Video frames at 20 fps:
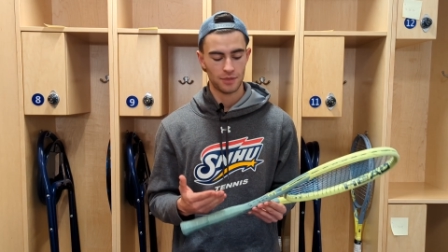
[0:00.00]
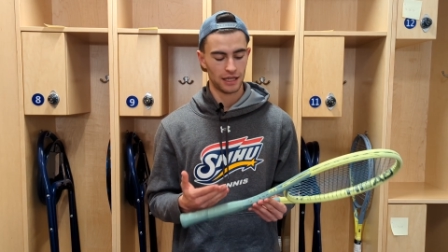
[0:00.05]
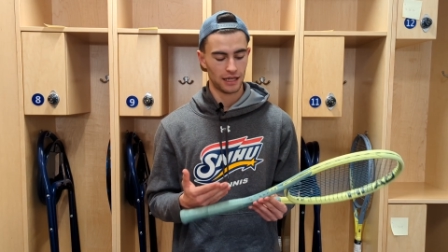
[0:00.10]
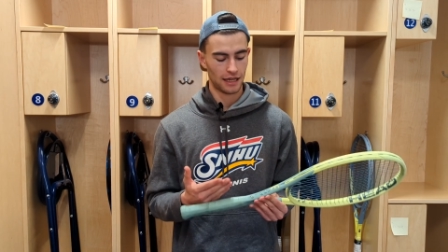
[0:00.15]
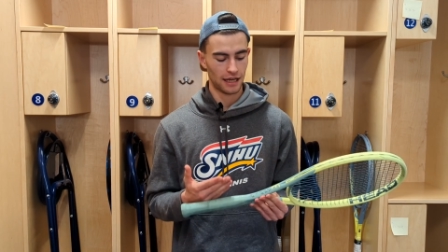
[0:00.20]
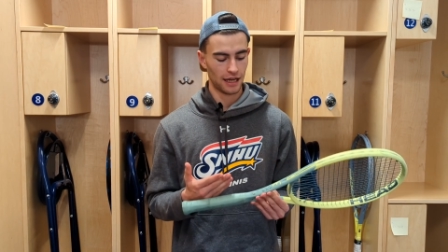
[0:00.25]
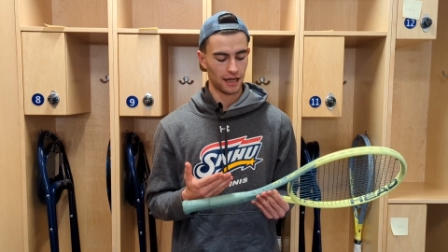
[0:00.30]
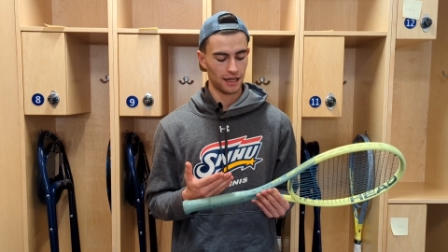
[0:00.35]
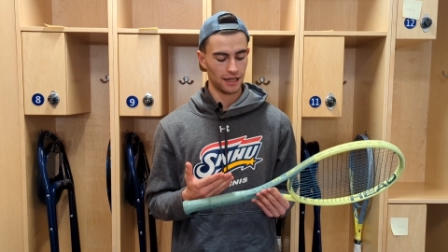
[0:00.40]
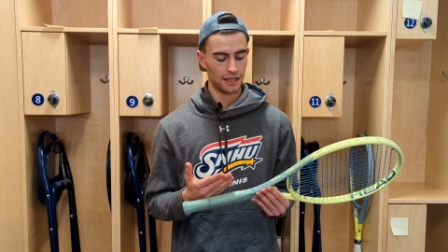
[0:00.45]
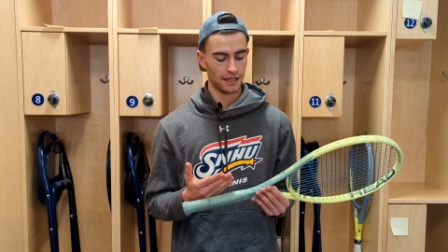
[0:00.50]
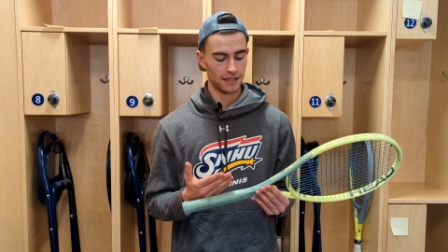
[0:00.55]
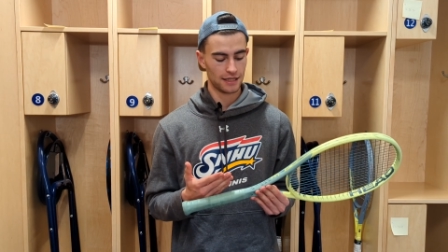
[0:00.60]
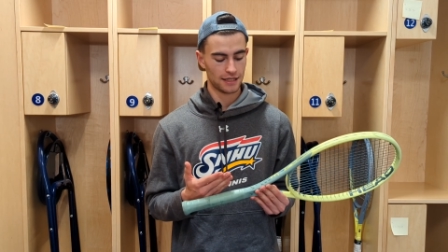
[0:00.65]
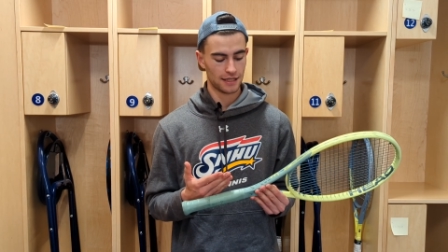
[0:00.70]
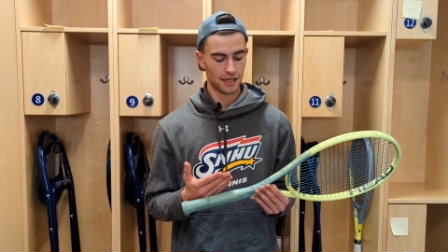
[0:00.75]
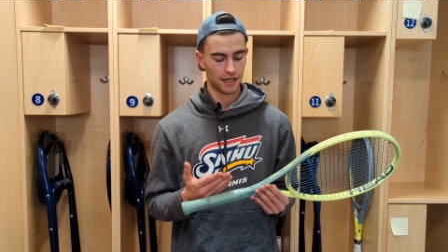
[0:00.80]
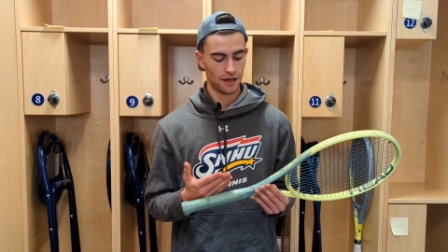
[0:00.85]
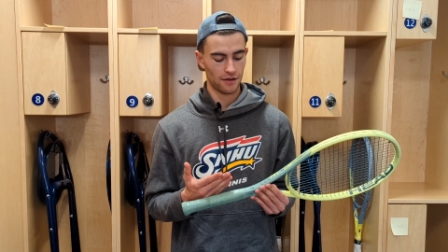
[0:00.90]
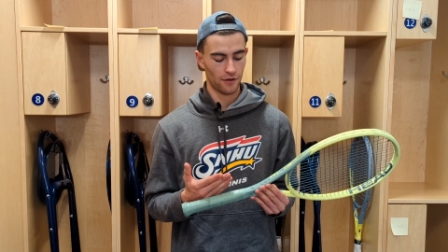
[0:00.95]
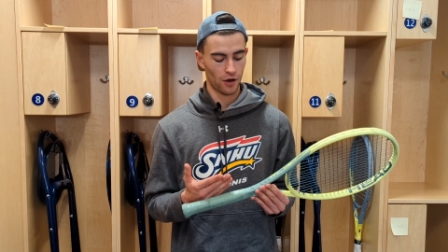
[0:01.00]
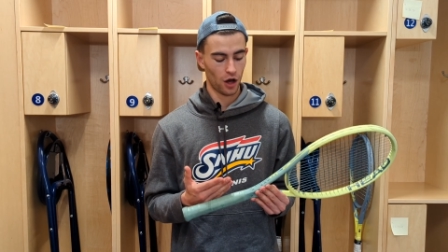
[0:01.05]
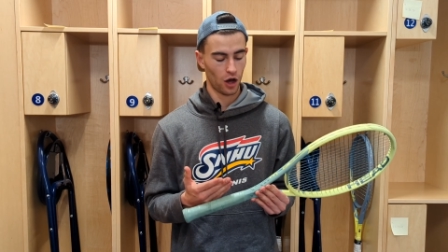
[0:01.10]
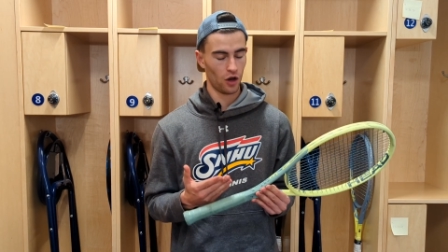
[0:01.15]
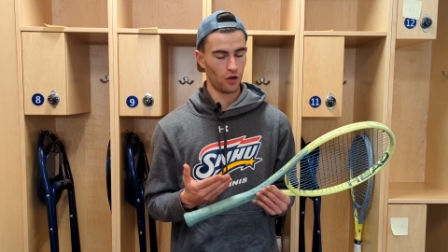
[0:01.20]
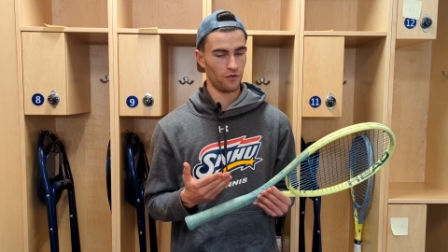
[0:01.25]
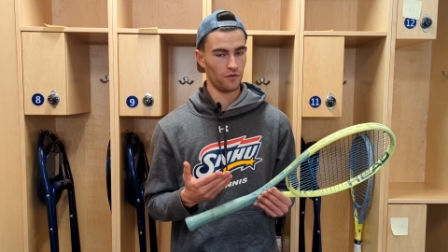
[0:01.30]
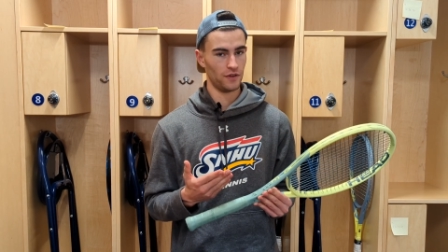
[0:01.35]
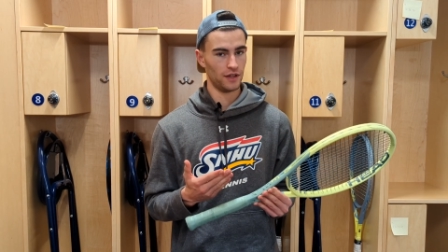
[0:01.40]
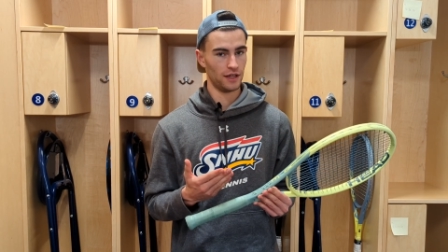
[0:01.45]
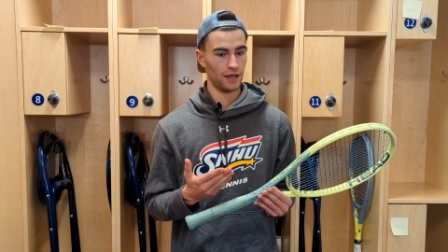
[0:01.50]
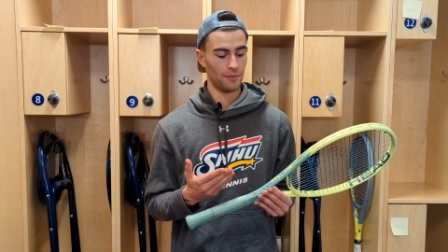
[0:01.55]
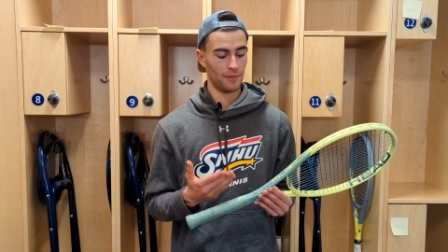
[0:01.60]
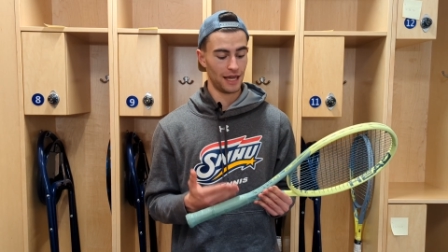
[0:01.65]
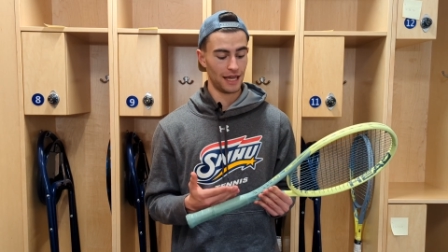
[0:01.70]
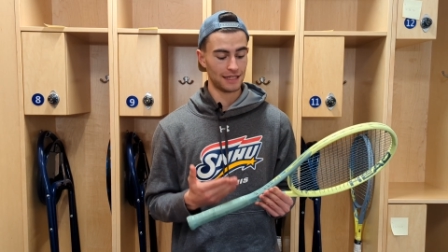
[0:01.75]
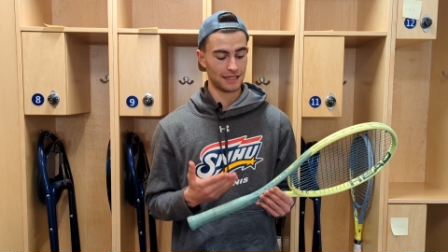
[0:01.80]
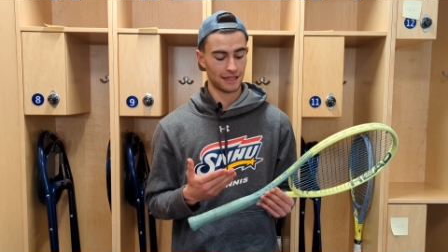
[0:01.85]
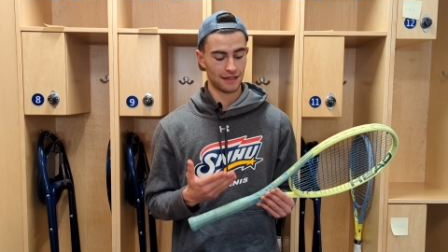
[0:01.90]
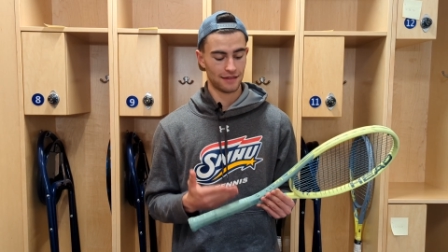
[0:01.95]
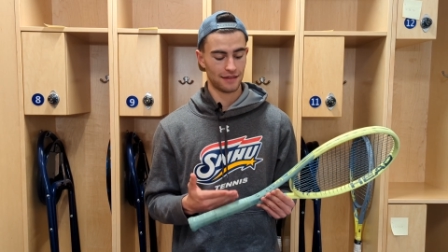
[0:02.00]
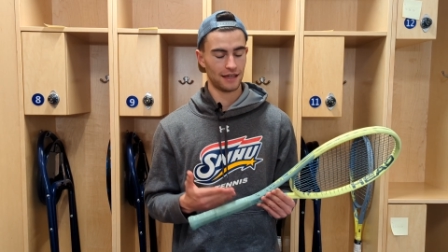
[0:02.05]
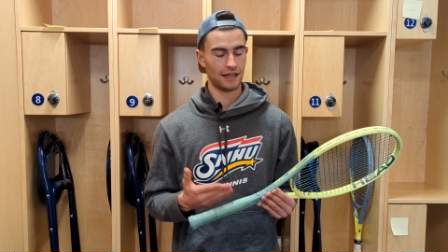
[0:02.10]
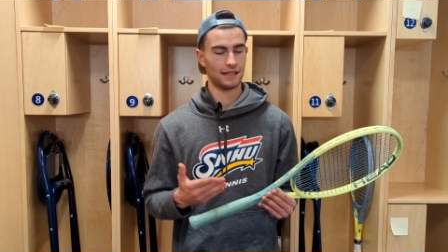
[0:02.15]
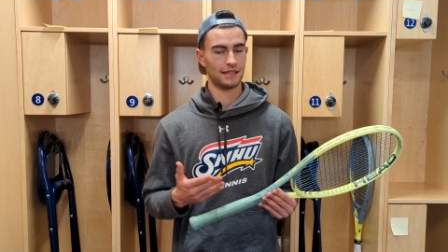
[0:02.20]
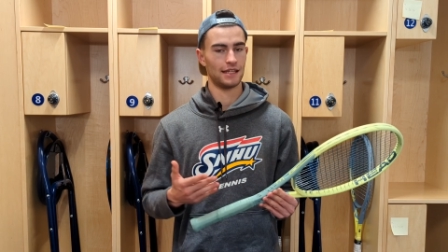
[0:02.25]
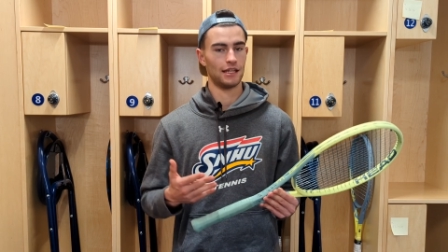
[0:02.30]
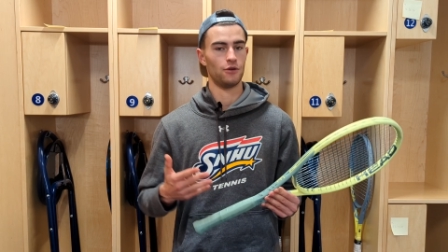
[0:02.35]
because of all the amazing things